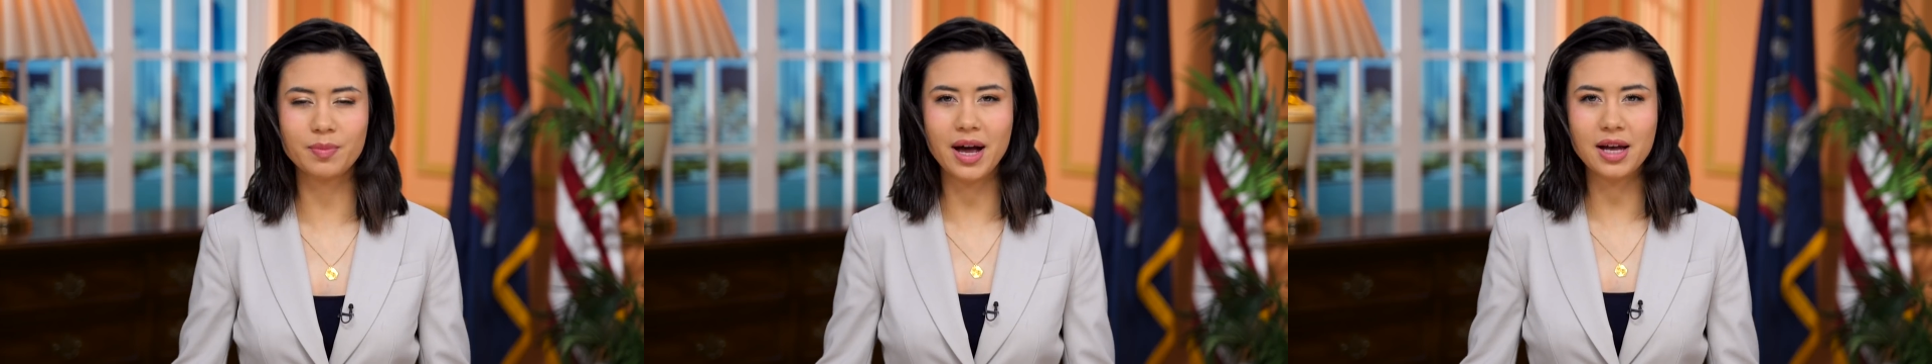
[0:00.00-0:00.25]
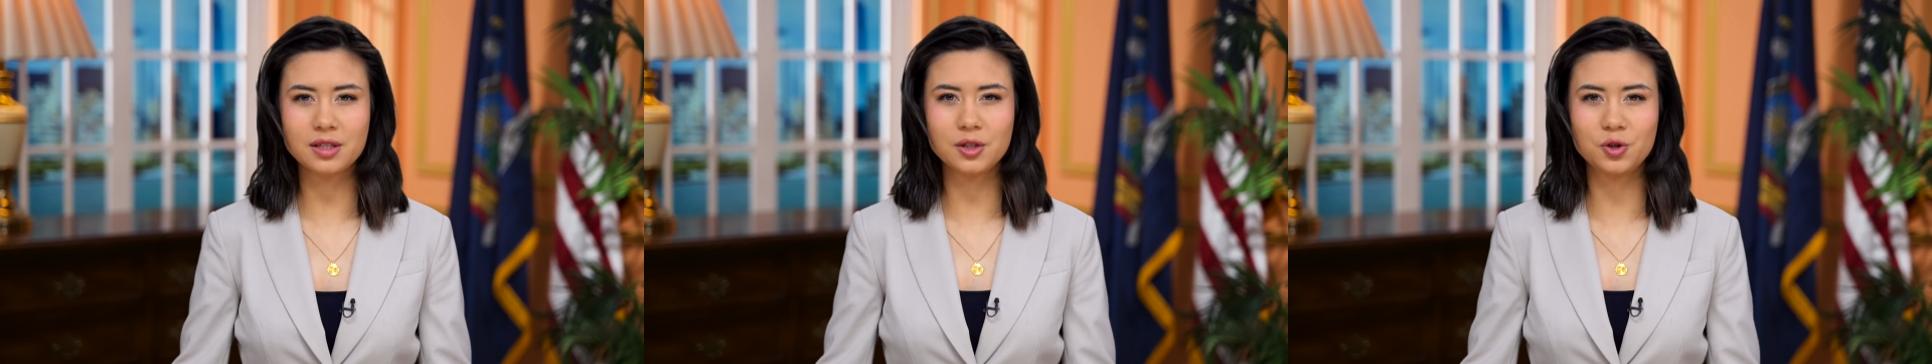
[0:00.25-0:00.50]

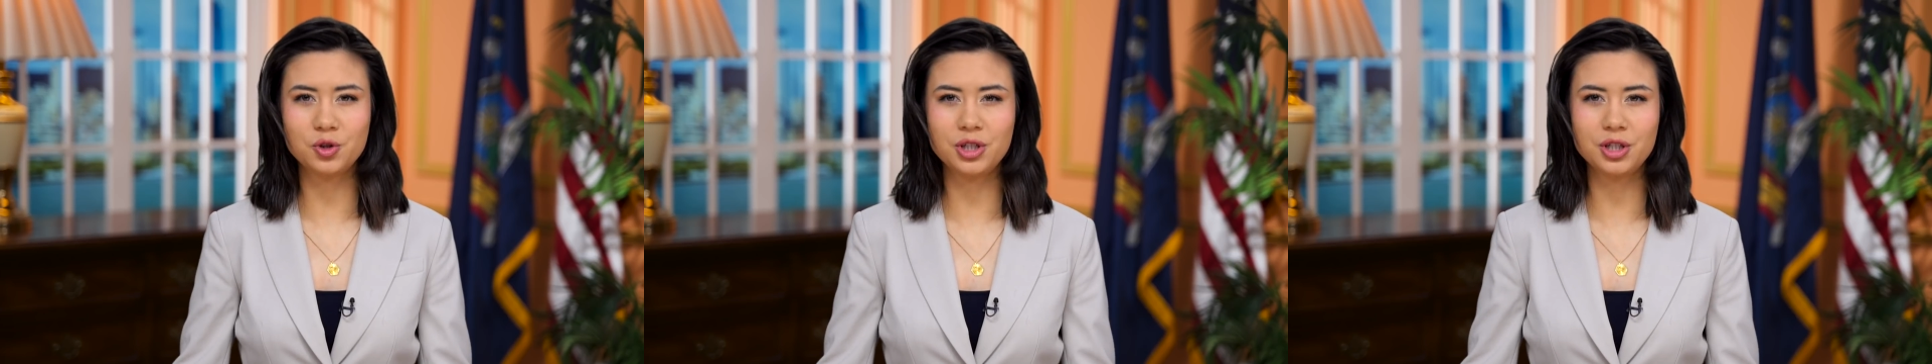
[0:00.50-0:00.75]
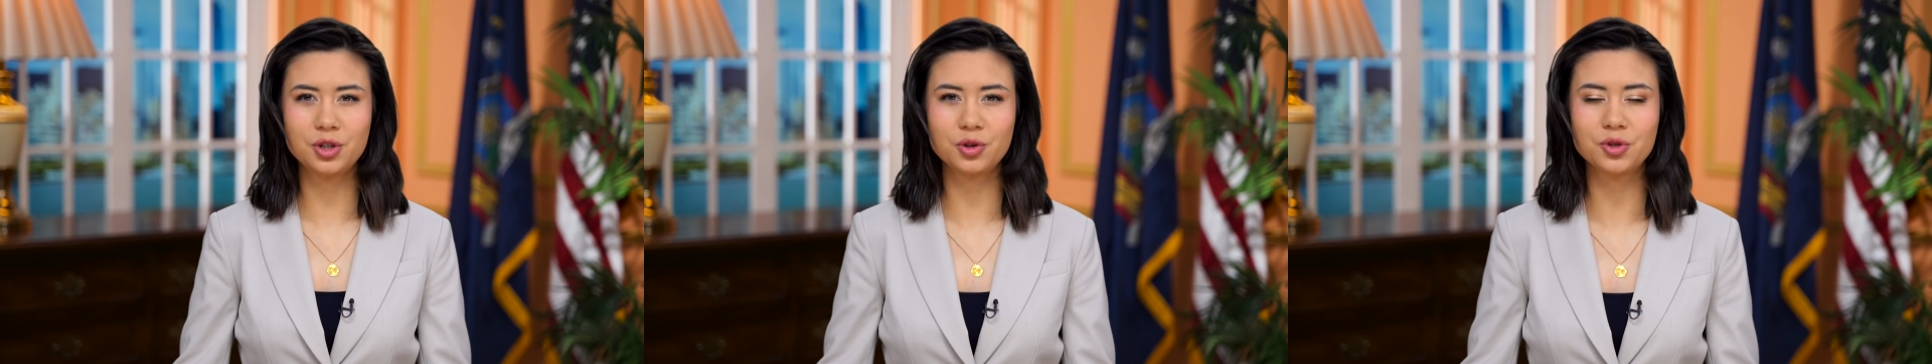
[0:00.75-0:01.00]
passed the
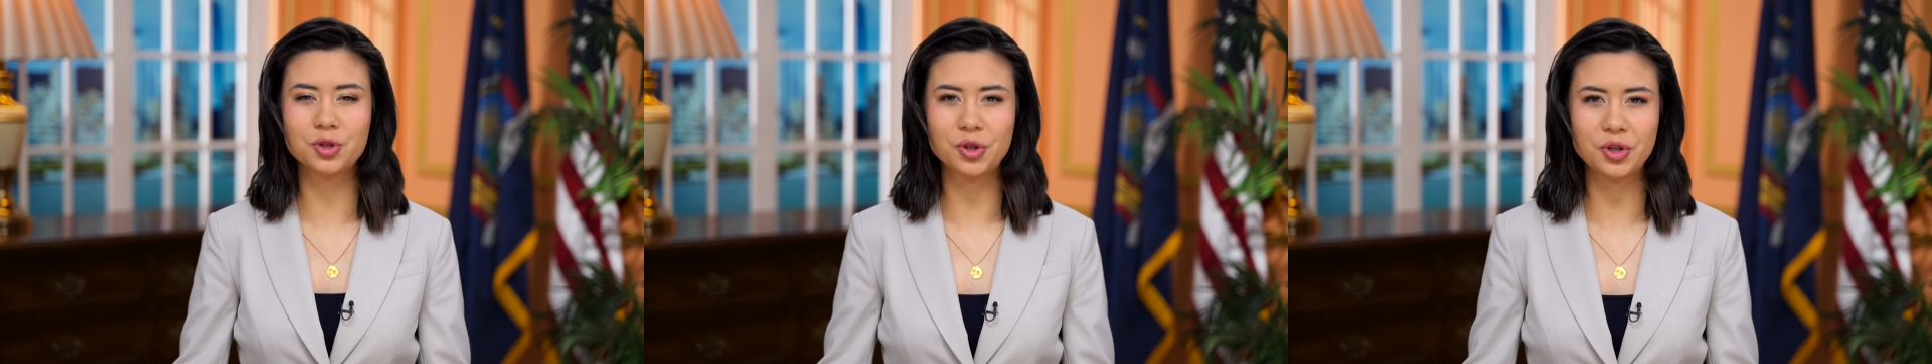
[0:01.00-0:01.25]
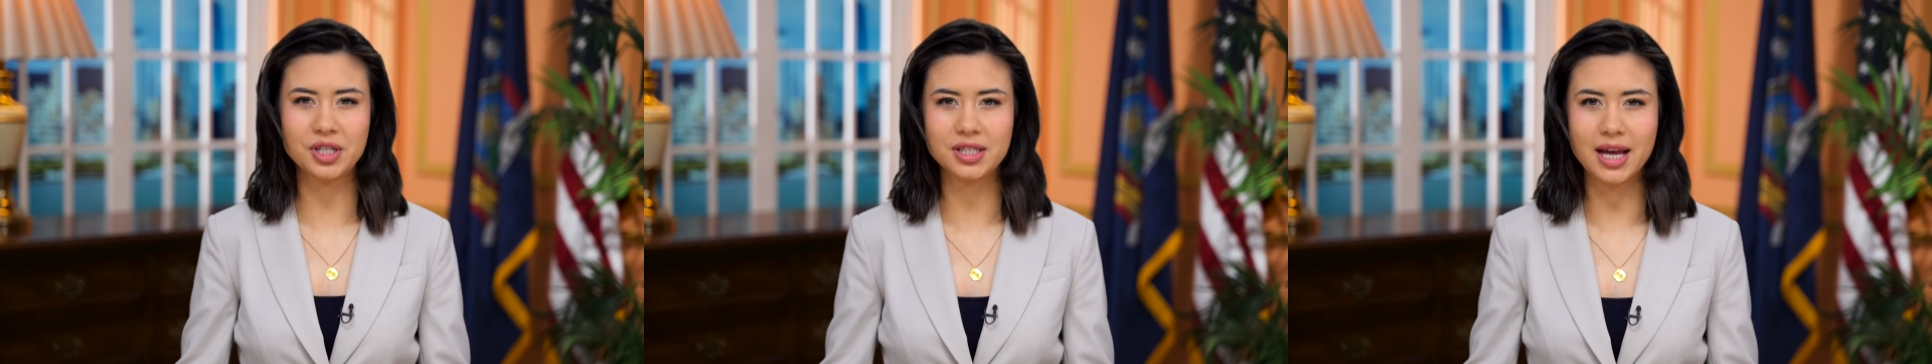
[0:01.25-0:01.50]
Judicial
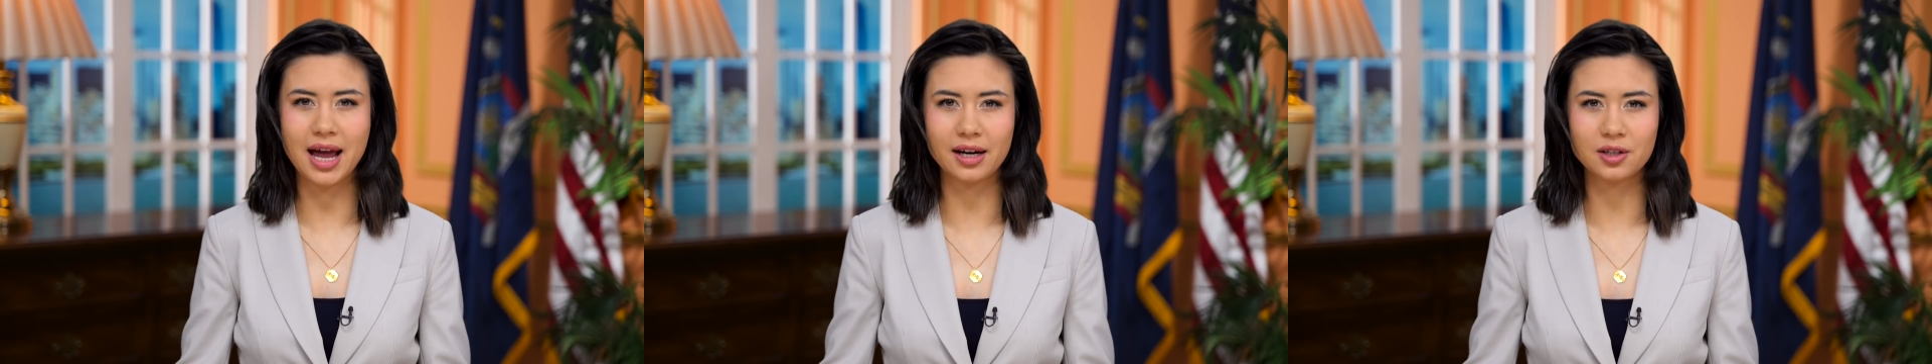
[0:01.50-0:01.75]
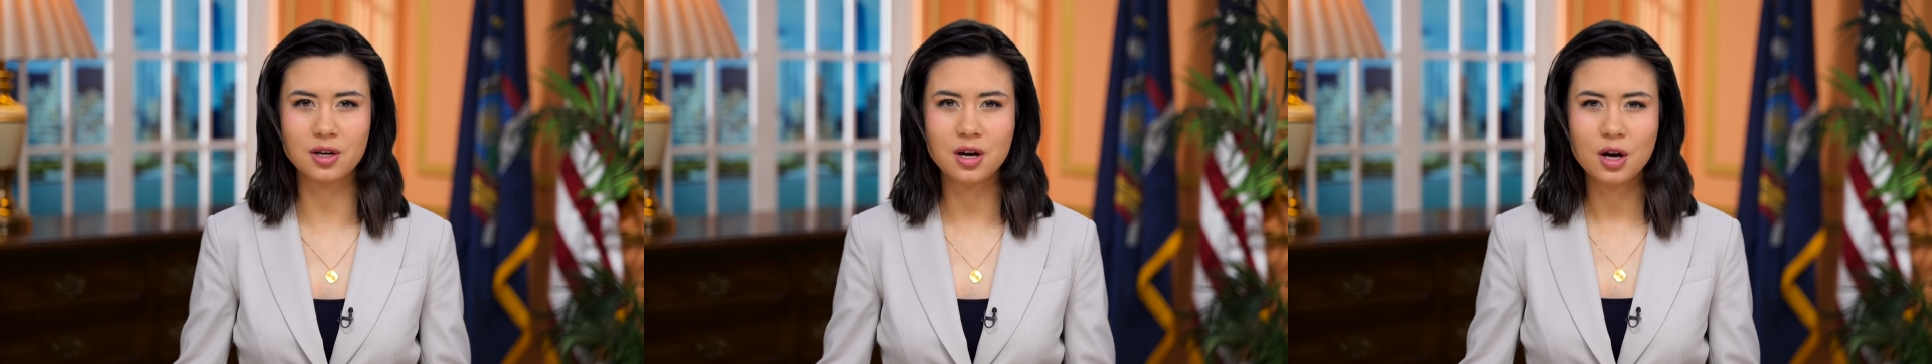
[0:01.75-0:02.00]
Circuits
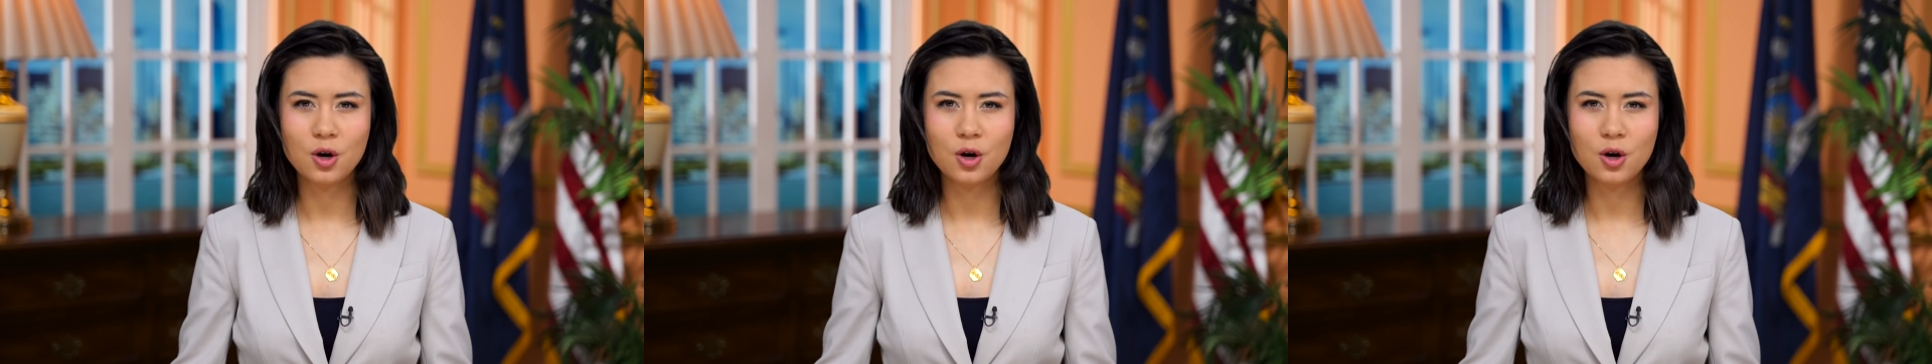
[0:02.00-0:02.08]
Act,